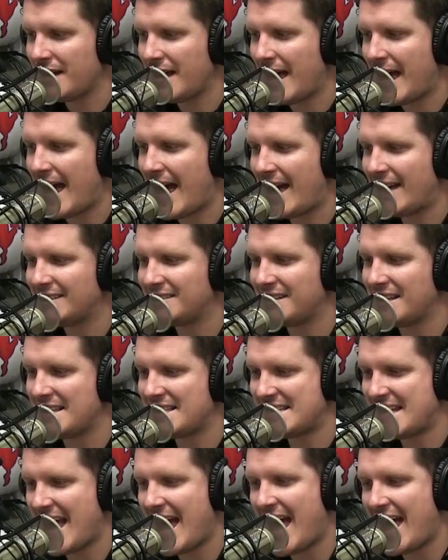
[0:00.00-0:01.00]
has
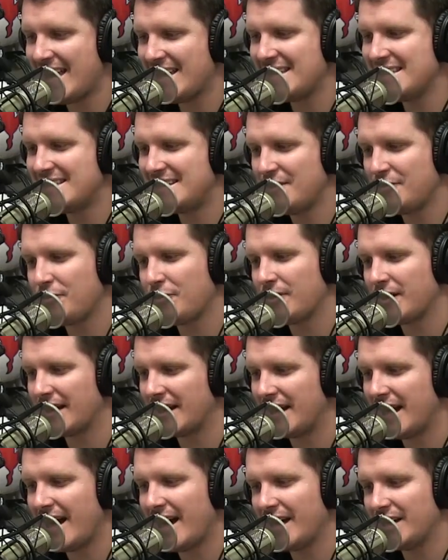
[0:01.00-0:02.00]
ten different
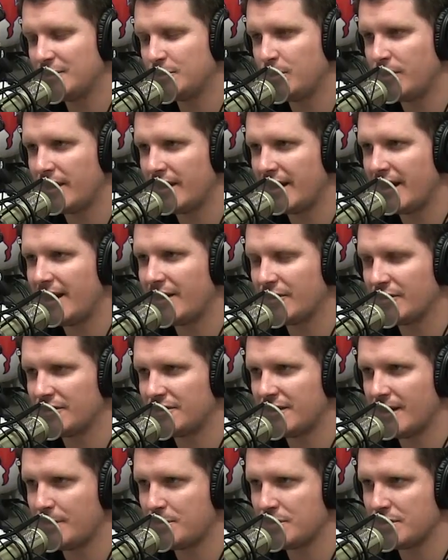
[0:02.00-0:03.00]
guys with an
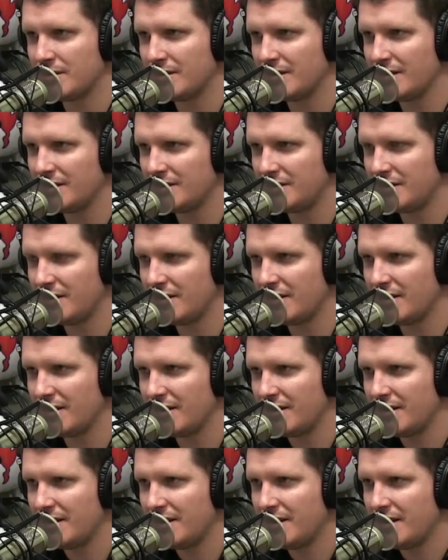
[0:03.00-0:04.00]
interception this year.
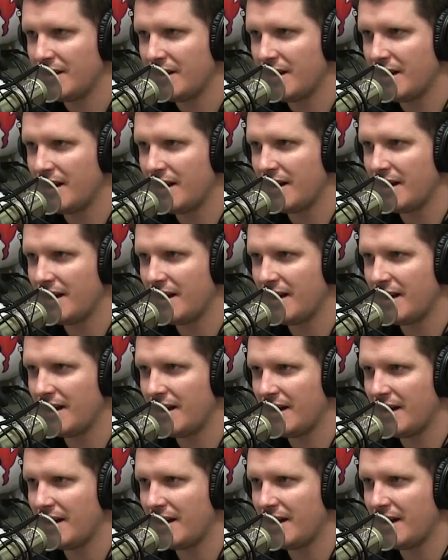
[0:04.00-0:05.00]

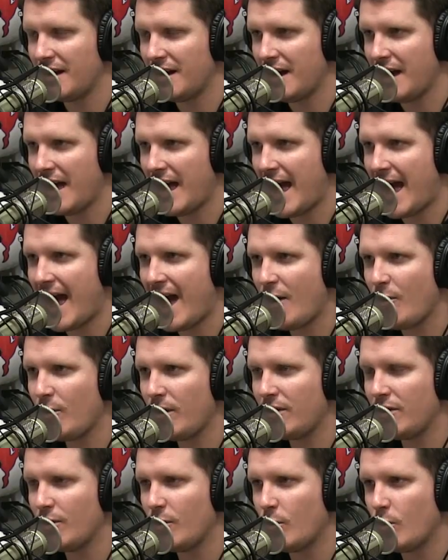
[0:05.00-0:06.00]
Uh, how
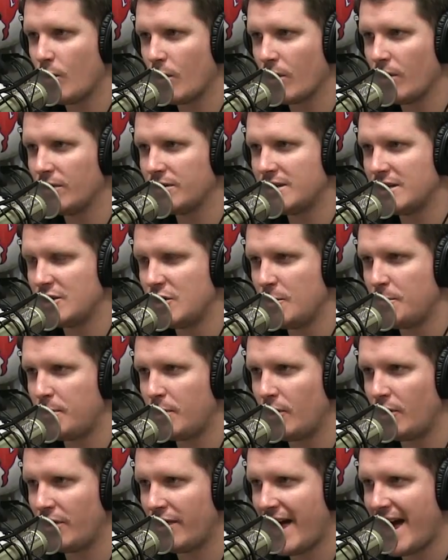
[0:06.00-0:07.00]
in the world did you
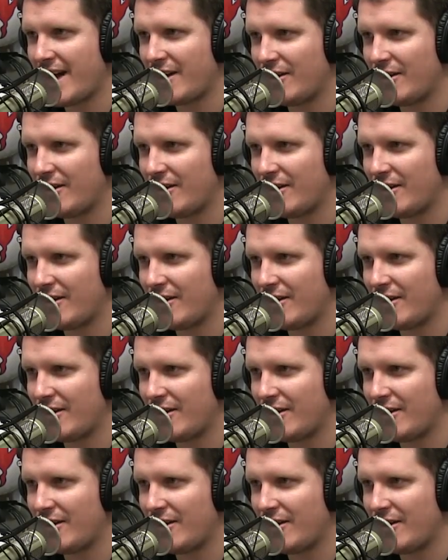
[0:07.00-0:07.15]
pull that